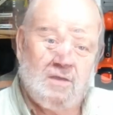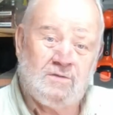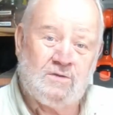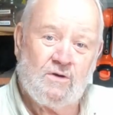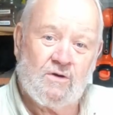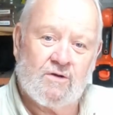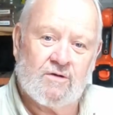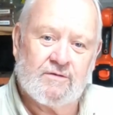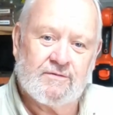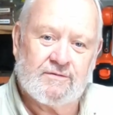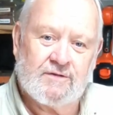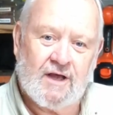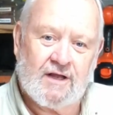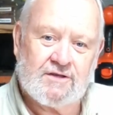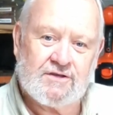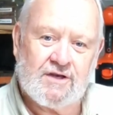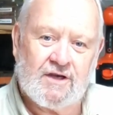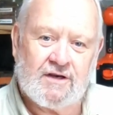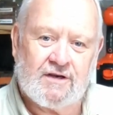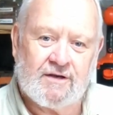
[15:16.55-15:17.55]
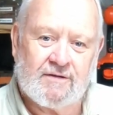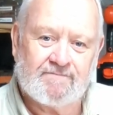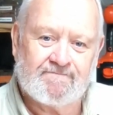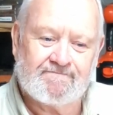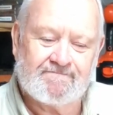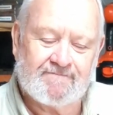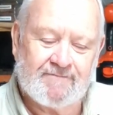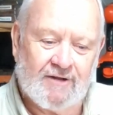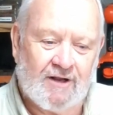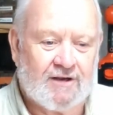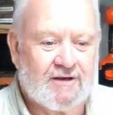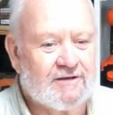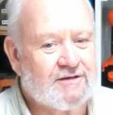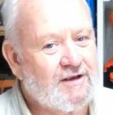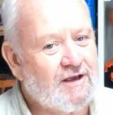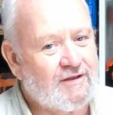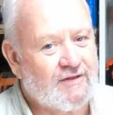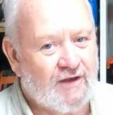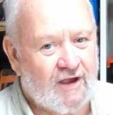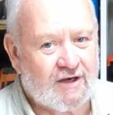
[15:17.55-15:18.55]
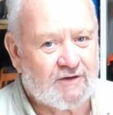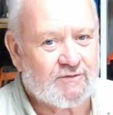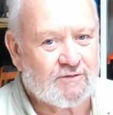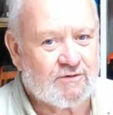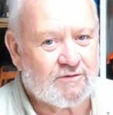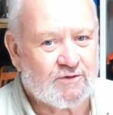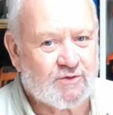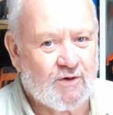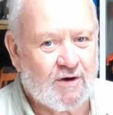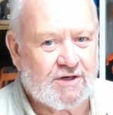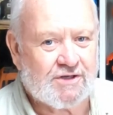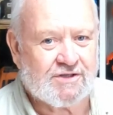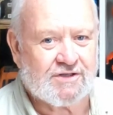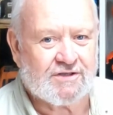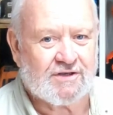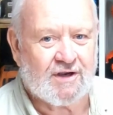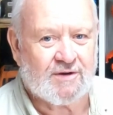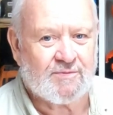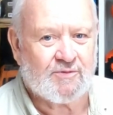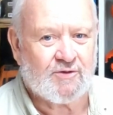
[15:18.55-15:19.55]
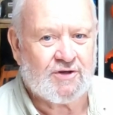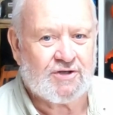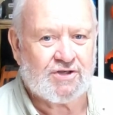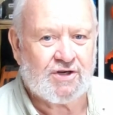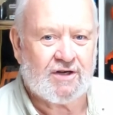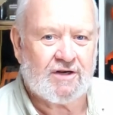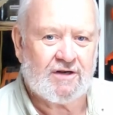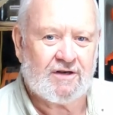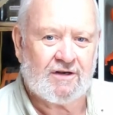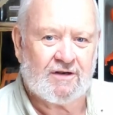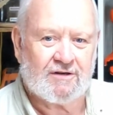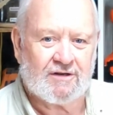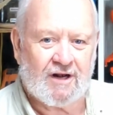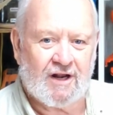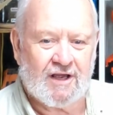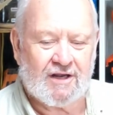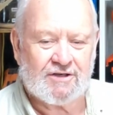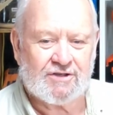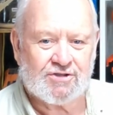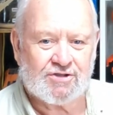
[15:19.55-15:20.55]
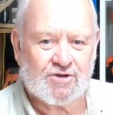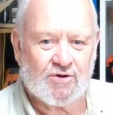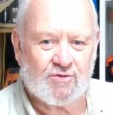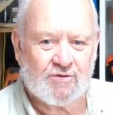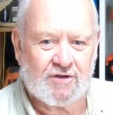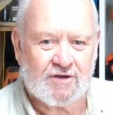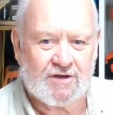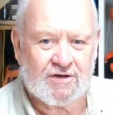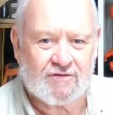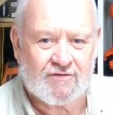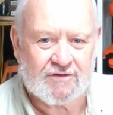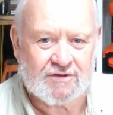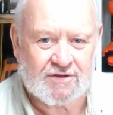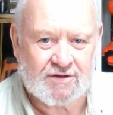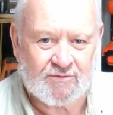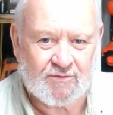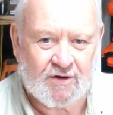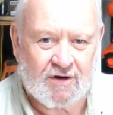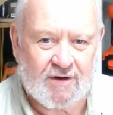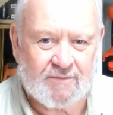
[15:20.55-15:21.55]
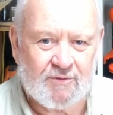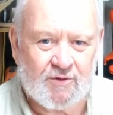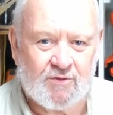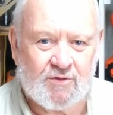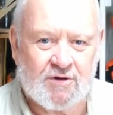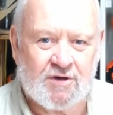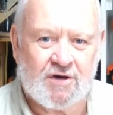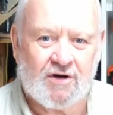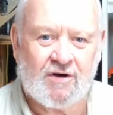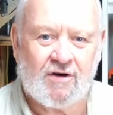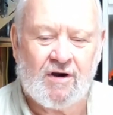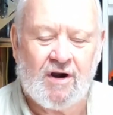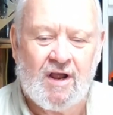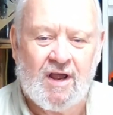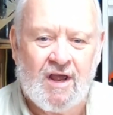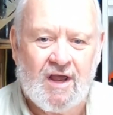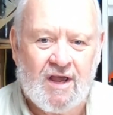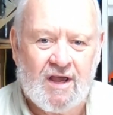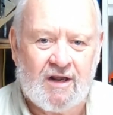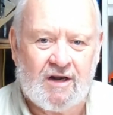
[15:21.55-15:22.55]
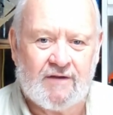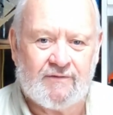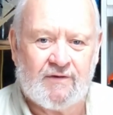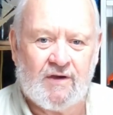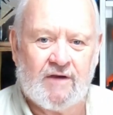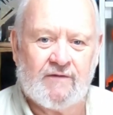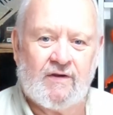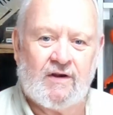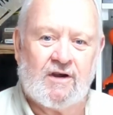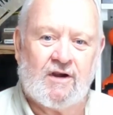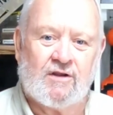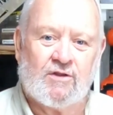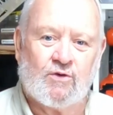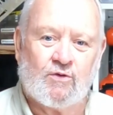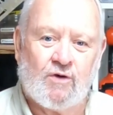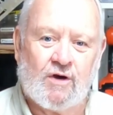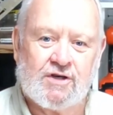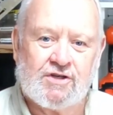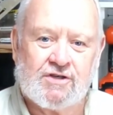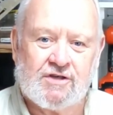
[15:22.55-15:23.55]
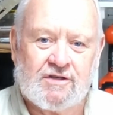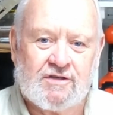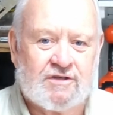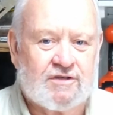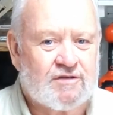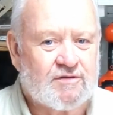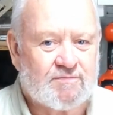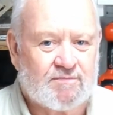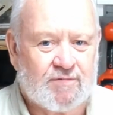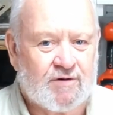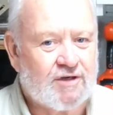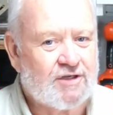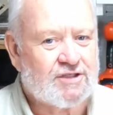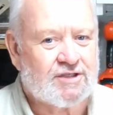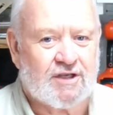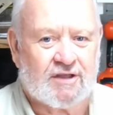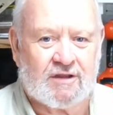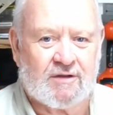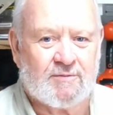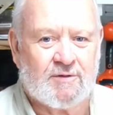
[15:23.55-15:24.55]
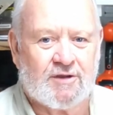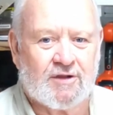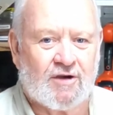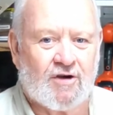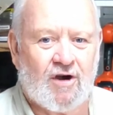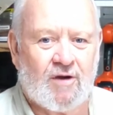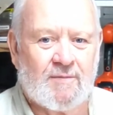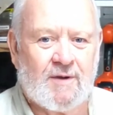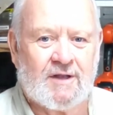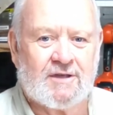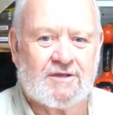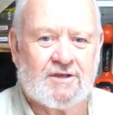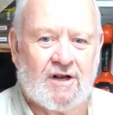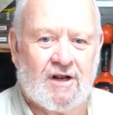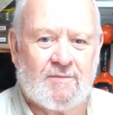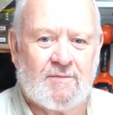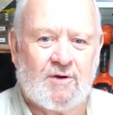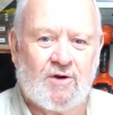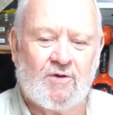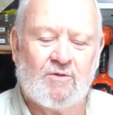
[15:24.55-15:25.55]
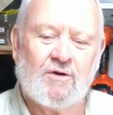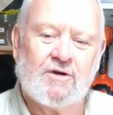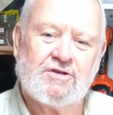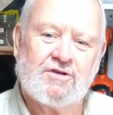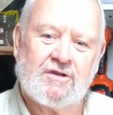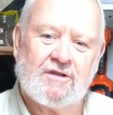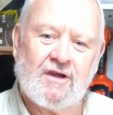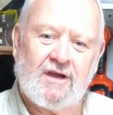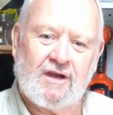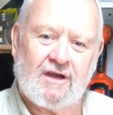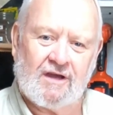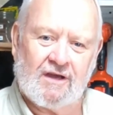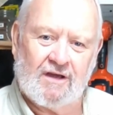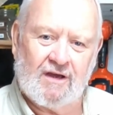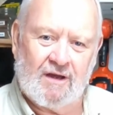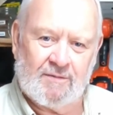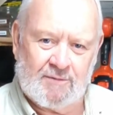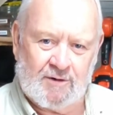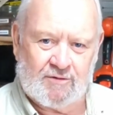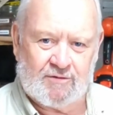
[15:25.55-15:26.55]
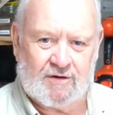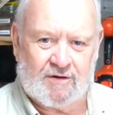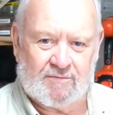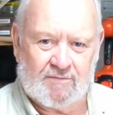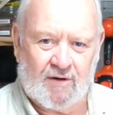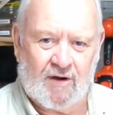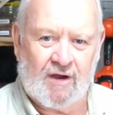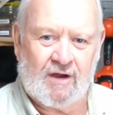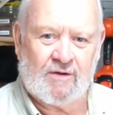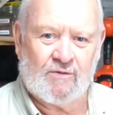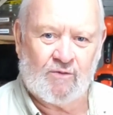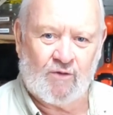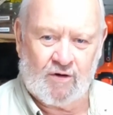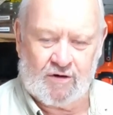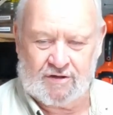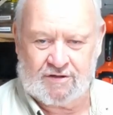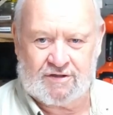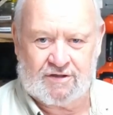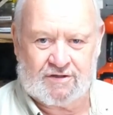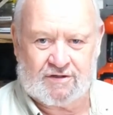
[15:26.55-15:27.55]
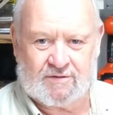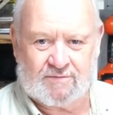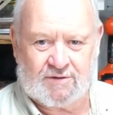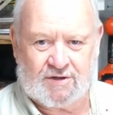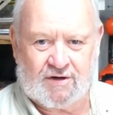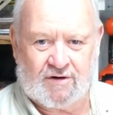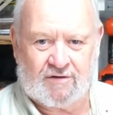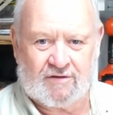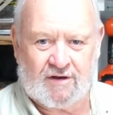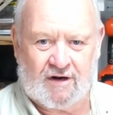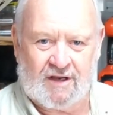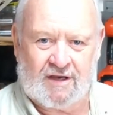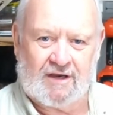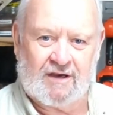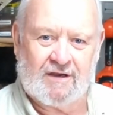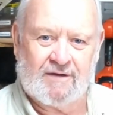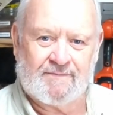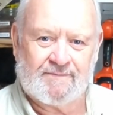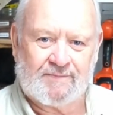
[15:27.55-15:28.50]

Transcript: So that's it. Like I say, thanks for those questions. I appreciate it. I'm glad you're showing the interest in what I'm doing here. And if you have any other questions, please set them in the comments and let me know what you think about my water systems here at the lake.